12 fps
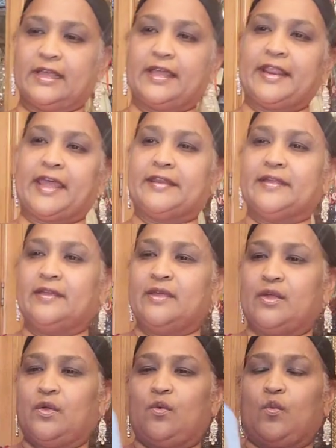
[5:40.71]
Look at that.
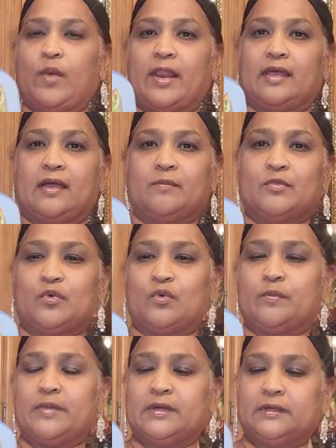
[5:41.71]
Welcome
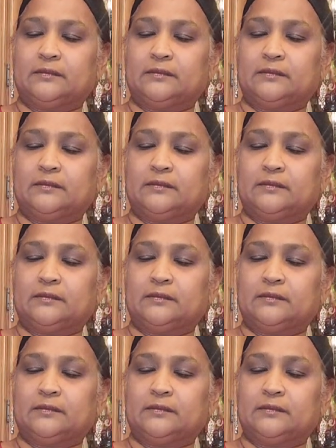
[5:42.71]
Home.